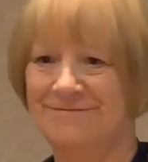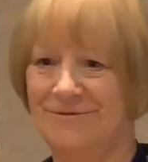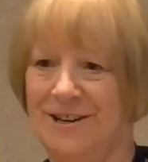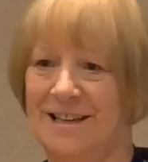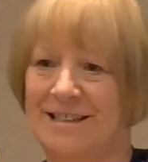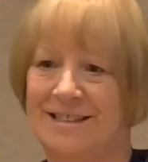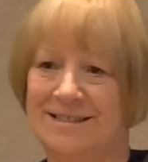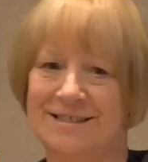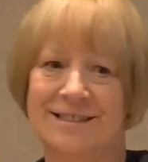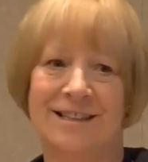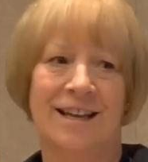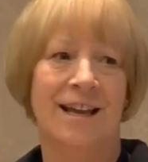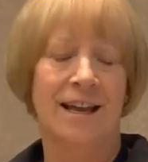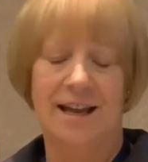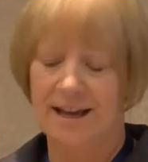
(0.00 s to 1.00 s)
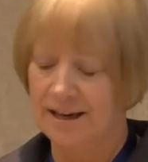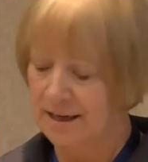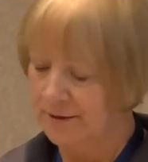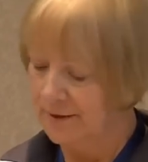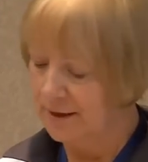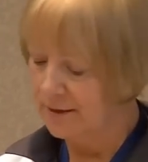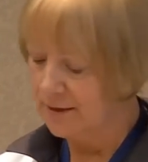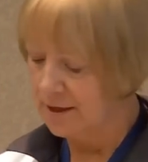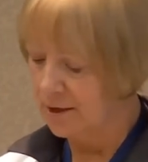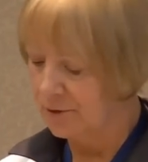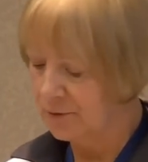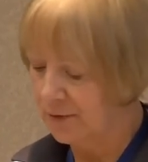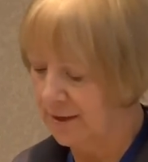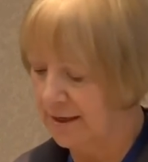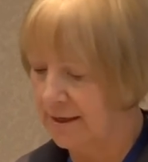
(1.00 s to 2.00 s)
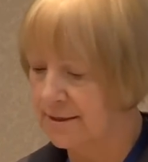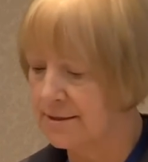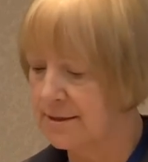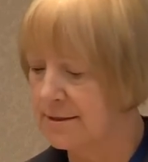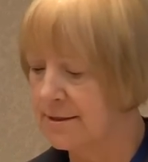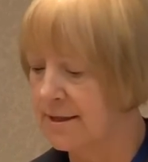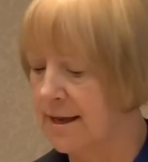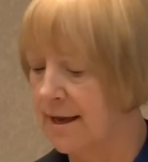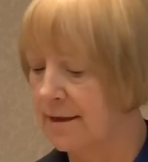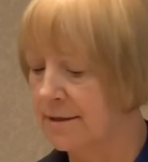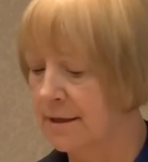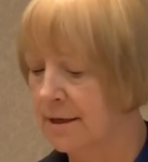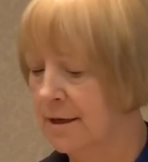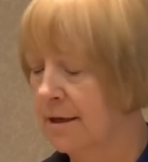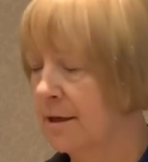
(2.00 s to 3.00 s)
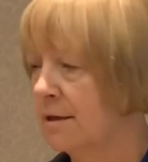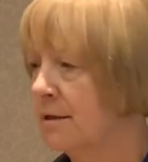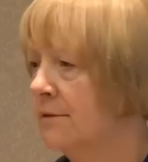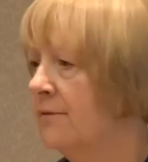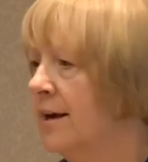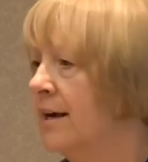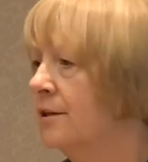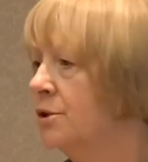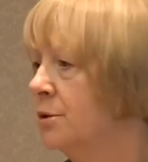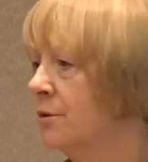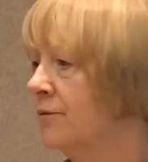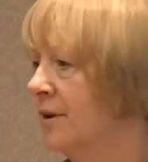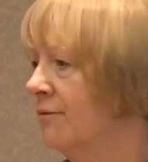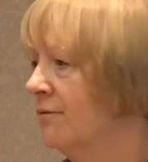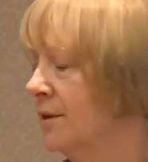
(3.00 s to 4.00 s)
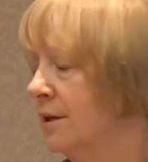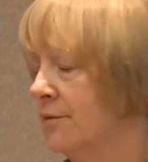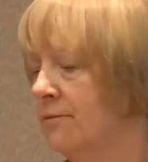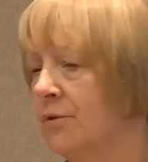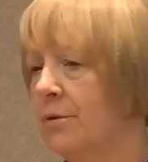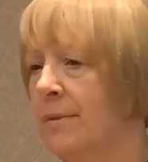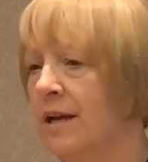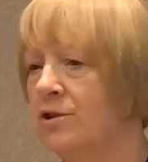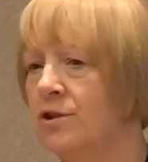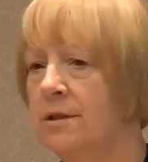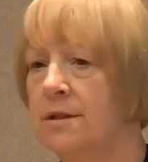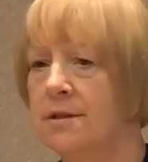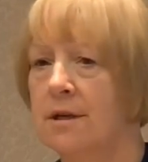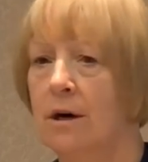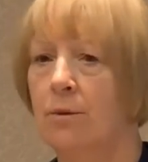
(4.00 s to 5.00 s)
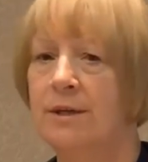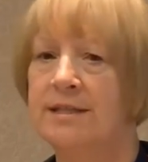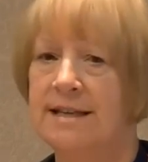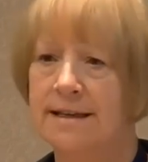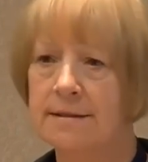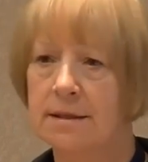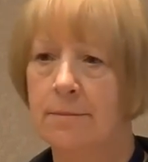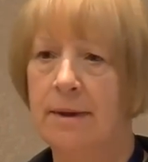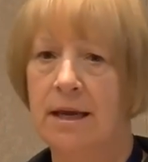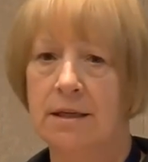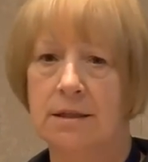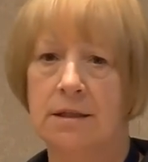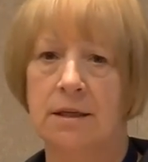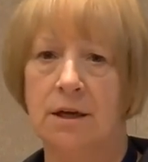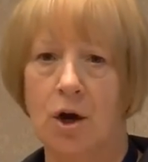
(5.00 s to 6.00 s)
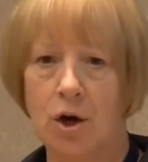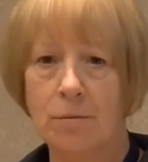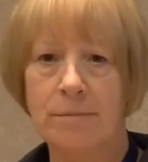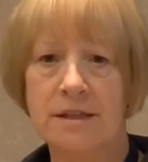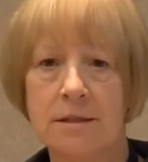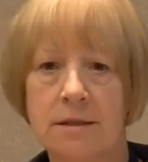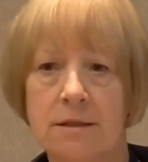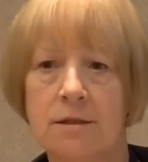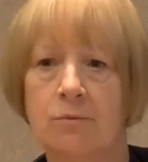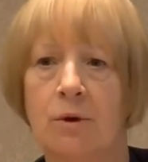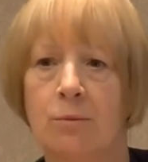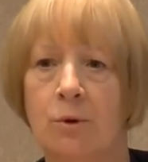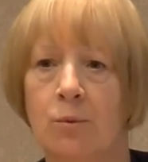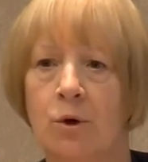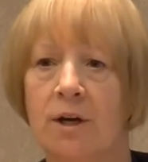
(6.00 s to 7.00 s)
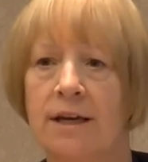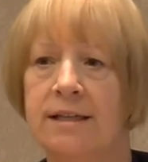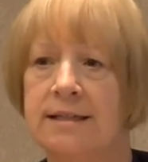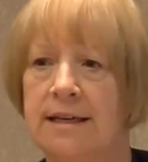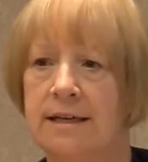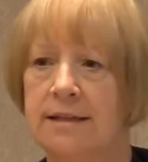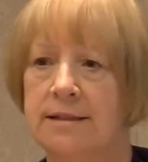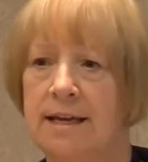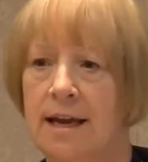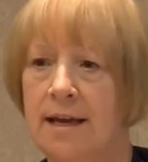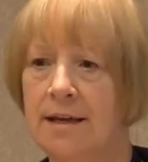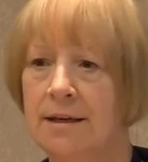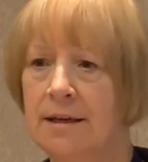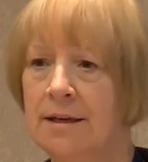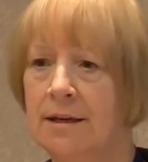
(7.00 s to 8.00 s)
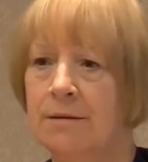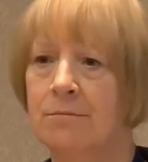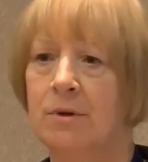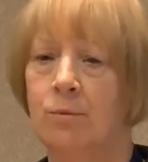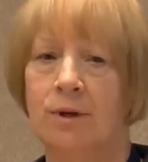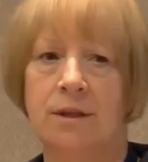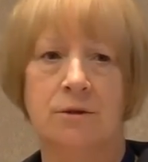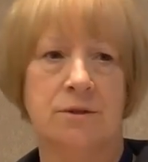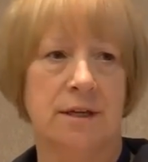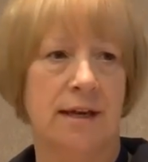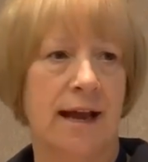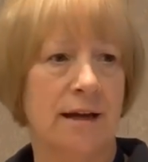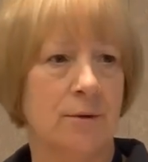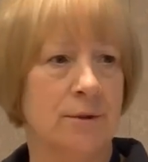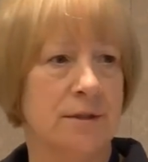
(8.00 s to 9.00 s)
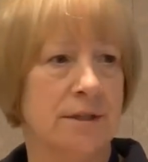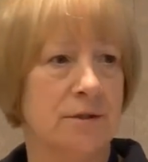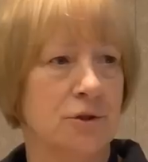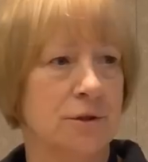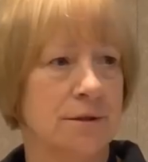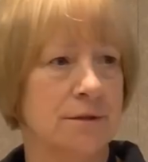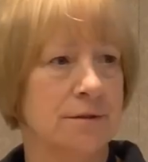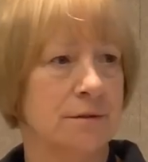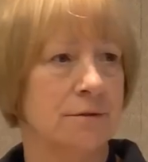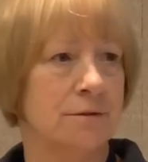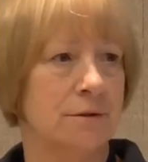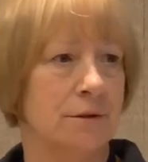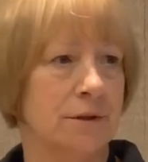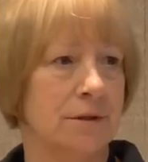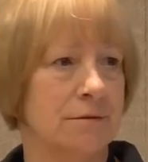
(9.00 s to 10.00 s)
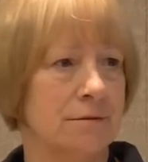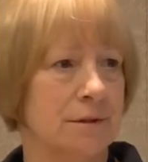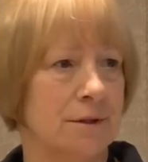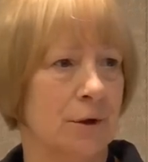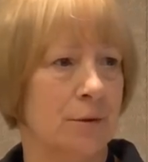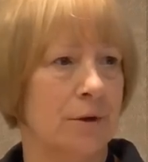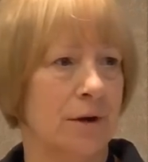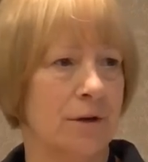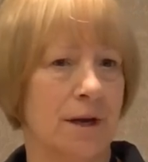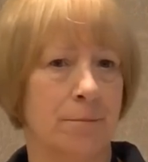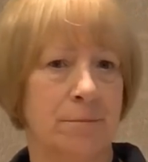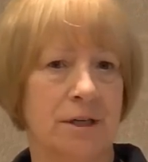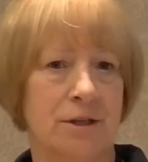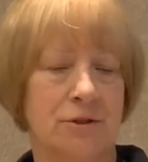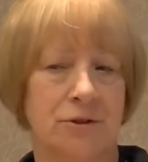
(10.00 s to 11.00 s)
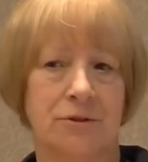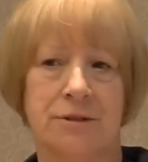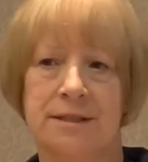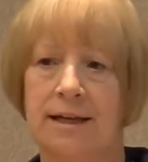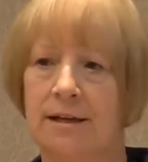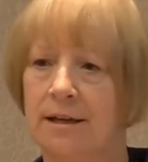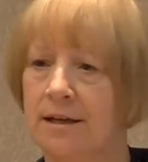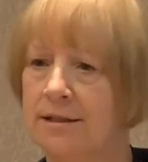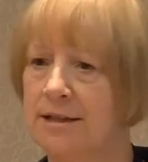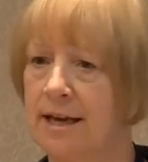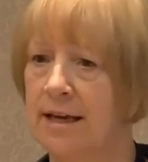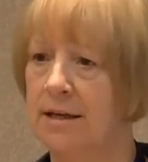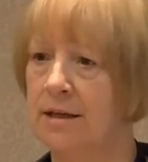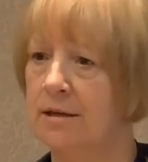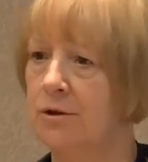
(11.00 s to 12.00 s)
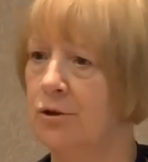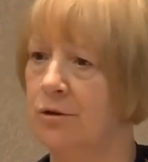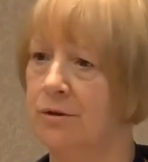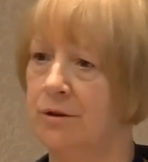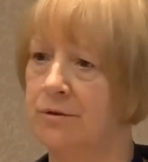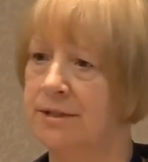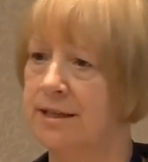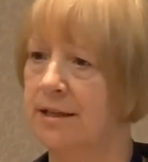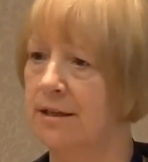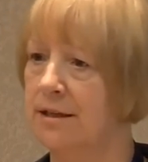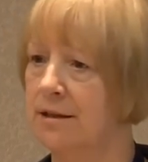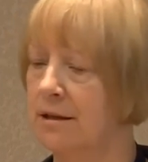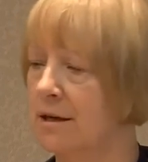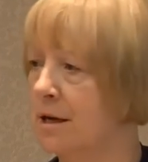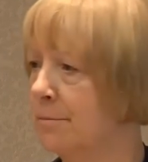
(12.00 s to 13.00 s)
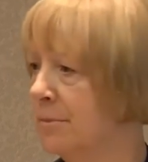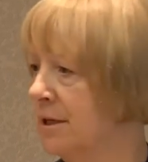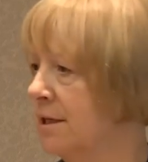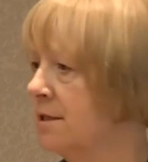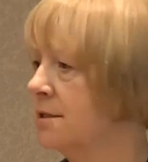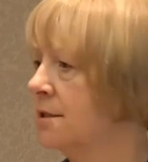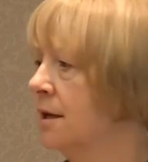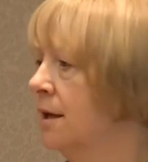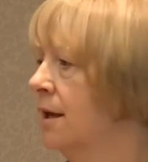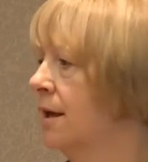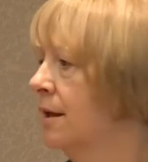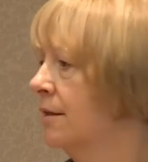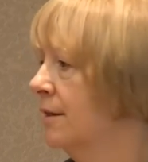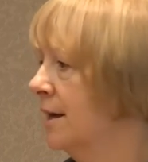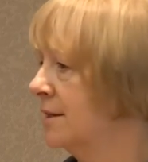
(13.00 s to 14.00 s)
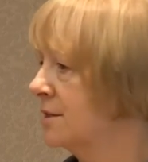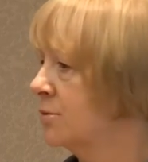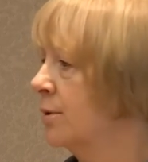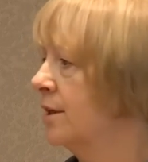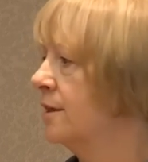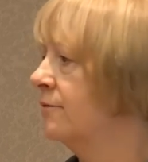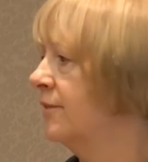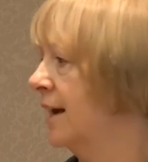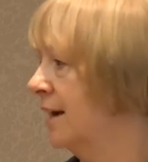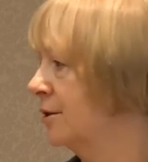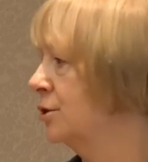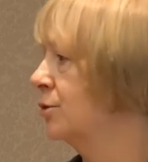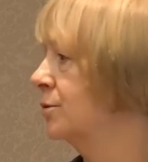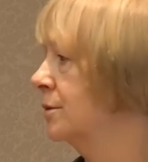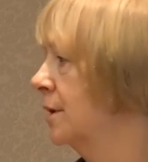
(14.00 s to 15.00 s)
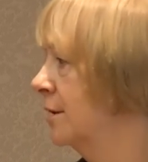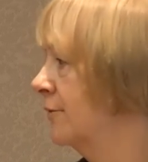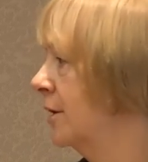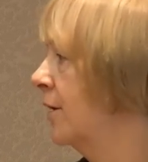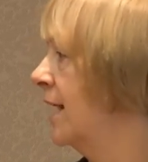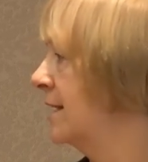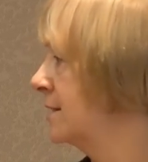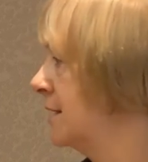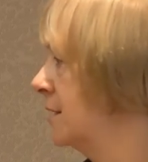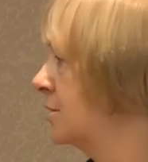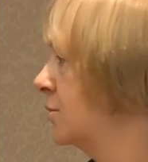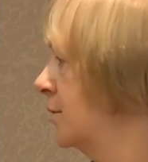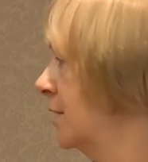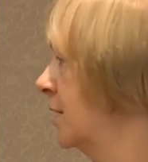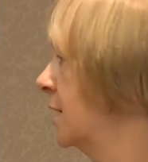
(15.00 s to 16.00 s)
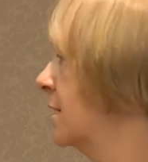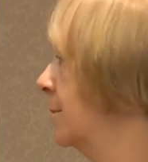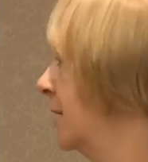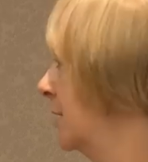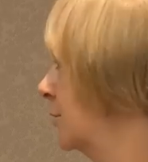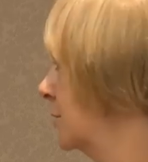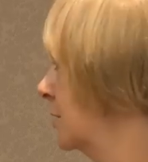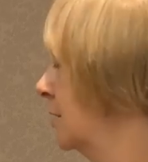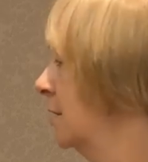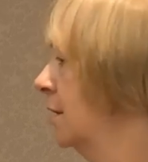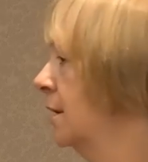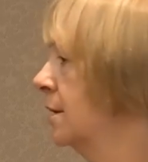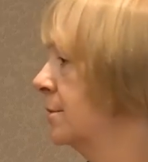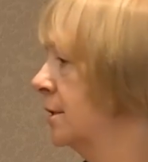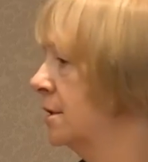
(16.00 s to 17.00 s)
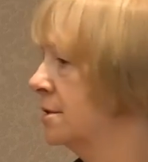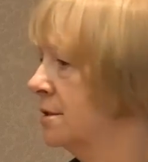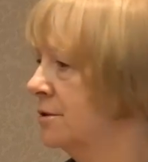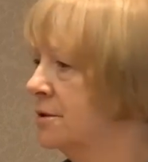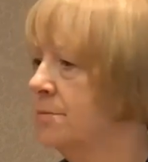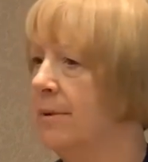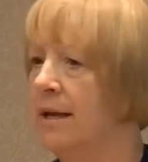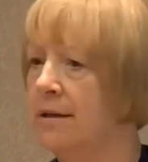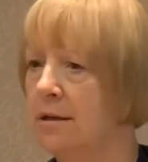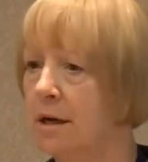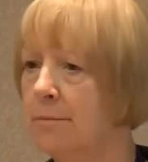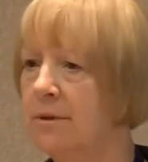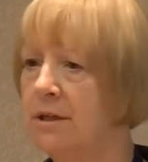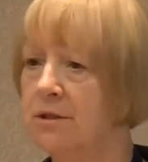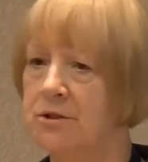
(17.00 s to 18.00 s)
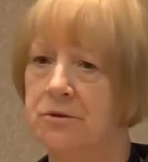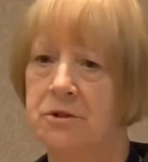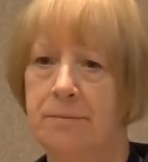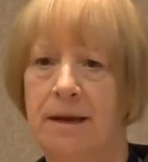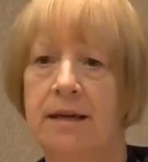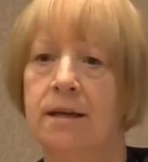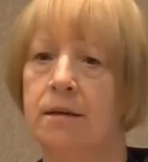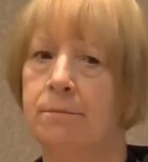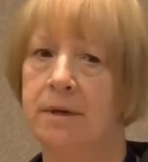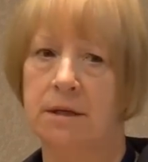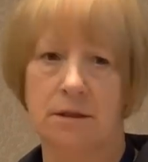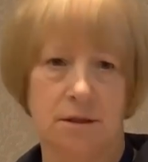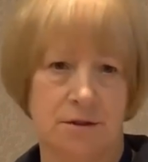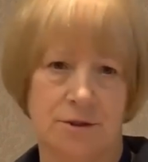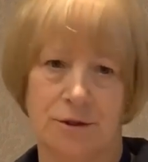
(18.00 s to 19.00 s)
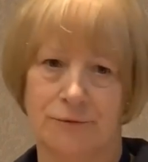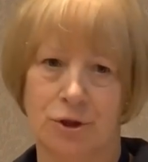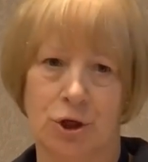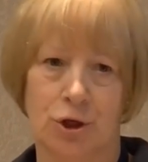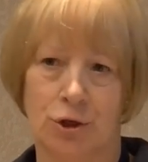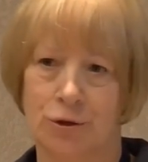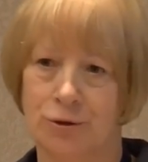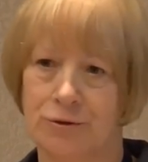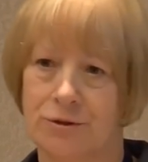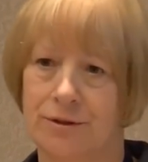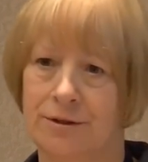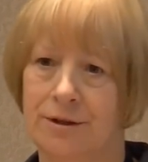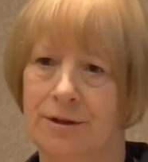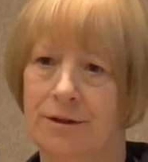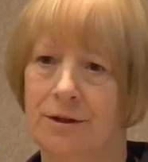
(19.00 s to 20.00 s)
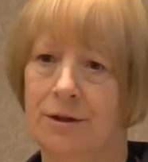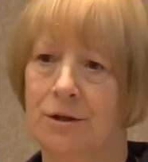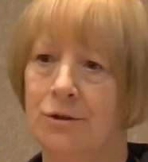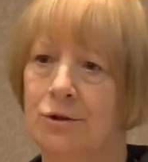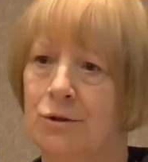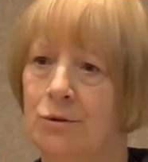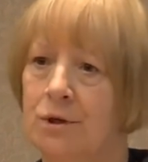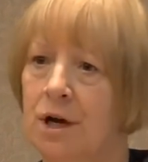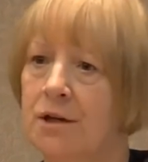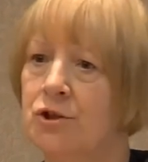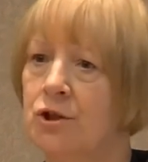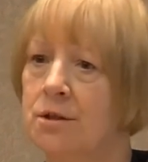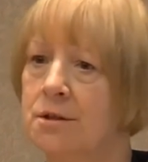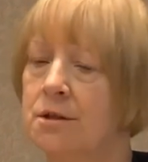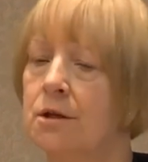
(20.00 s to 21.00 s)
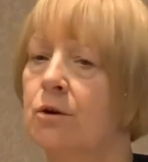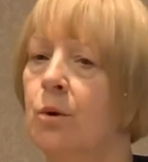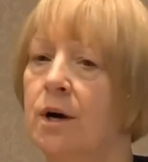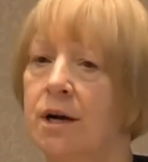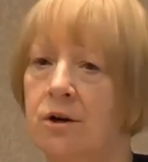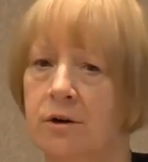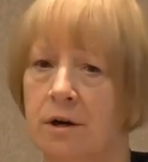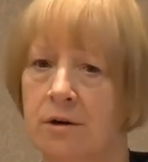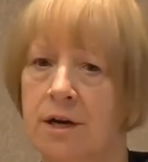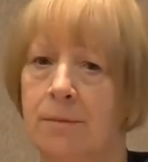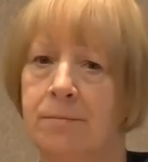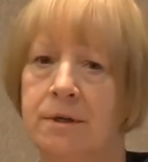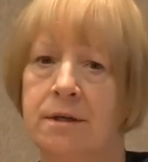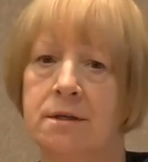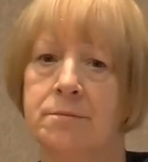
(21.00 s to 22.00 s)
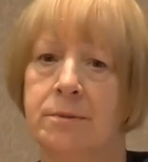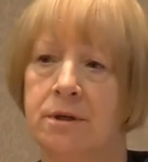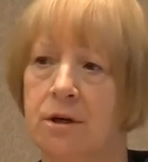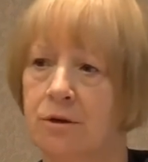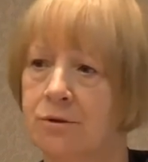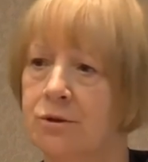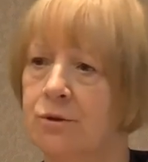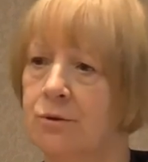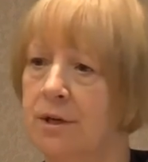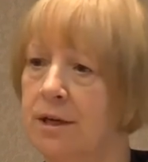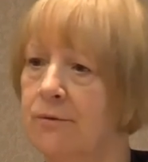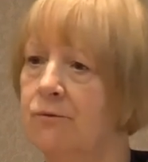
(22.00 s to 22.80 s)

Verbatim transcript: Right. And I think the other thing is that the value of information is always estimated in our business when we're working day to day. But when there's an acquisition, or our companies are selling data, or they're selling the companies, that's when the value of our assets really come out, because companies are spending millions of dollars to not just acquire our companies, but also the